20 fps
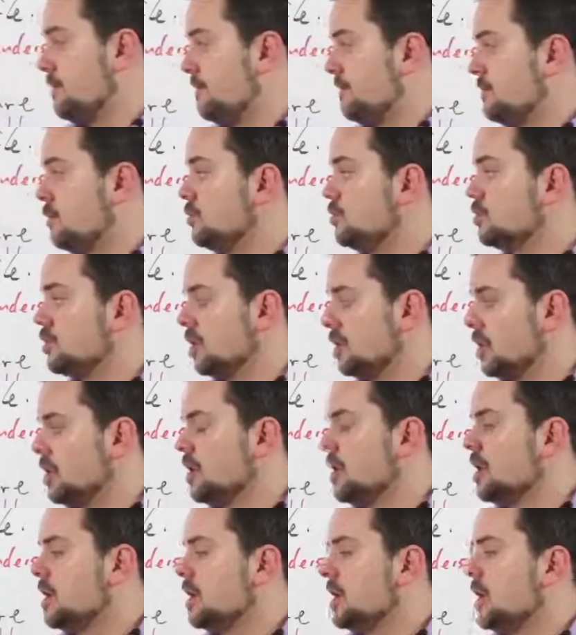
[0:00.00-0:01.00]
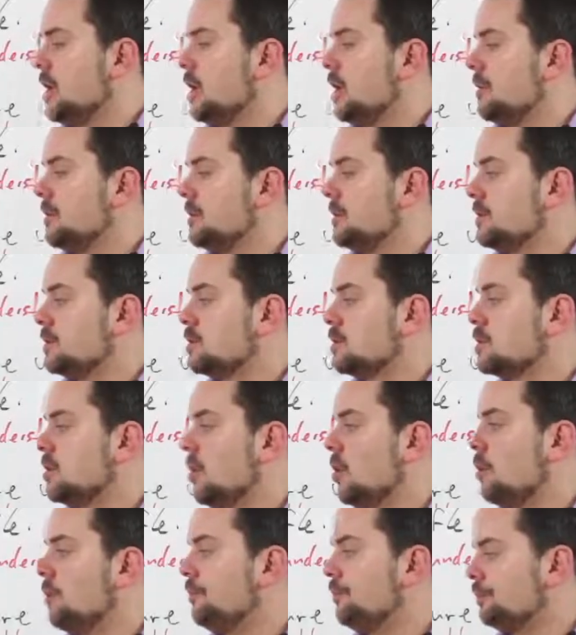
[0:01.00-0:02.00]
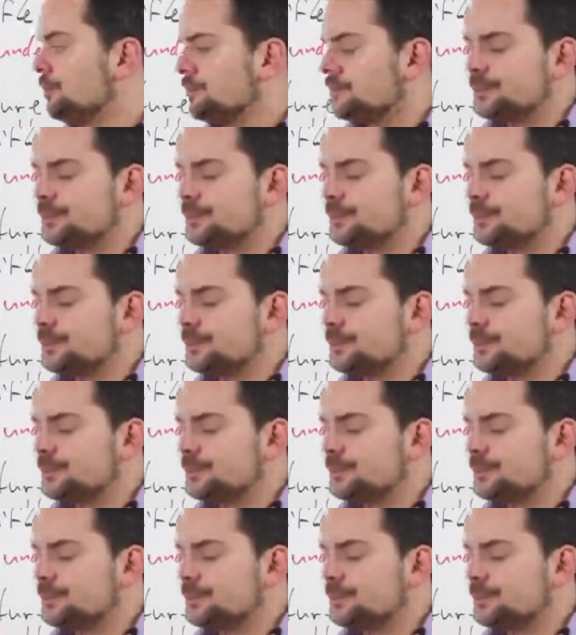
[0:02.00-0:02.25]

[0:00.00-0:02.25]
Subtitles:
future. So